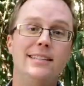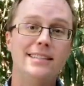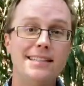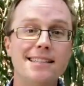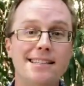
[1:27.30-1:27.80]

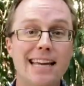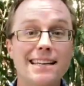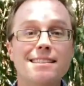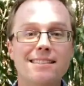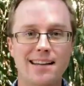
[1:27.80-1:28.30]
This is
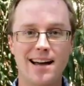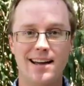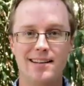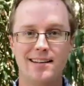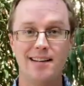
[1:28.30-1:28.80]

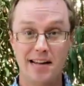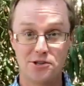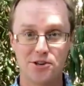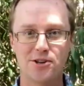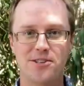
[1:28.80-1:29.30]
inside a
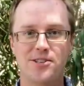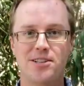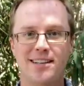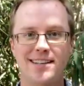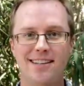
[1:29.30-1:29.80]
church
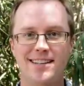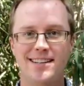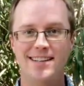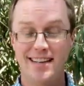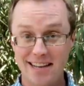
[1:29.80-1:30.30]

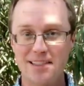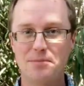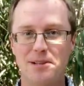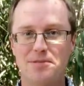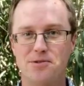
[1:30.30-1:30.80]
in the
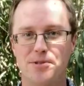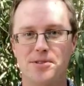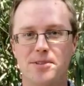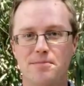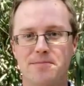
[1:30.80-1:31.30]
middle of
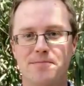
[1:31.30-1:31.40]
Jerusalem.